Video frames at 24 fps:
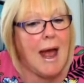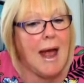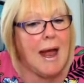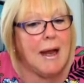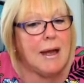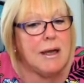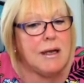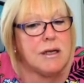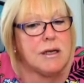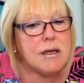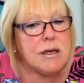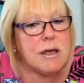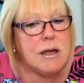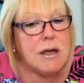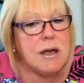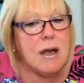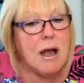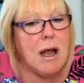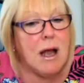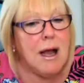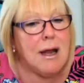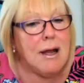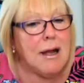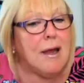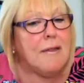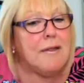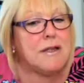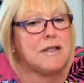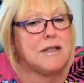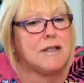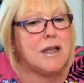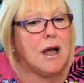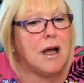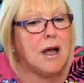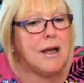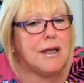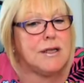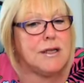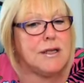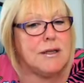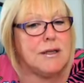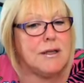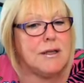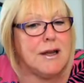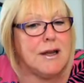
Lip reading: And another site